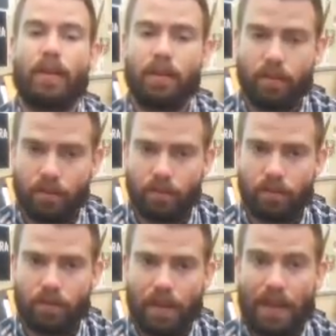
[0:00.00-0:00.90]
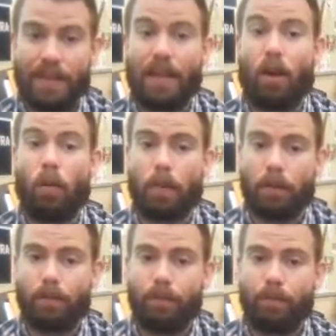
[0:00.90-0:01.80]
and then open.
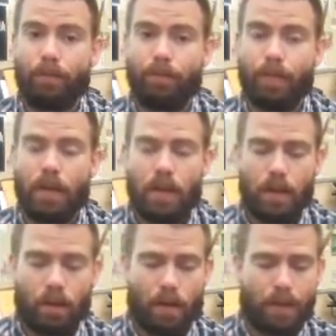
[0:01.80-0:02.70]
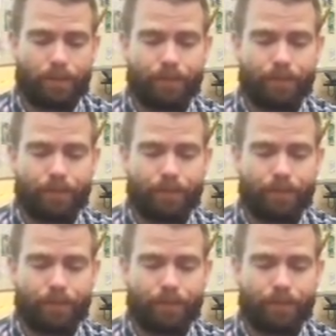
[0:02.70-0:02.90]
All right.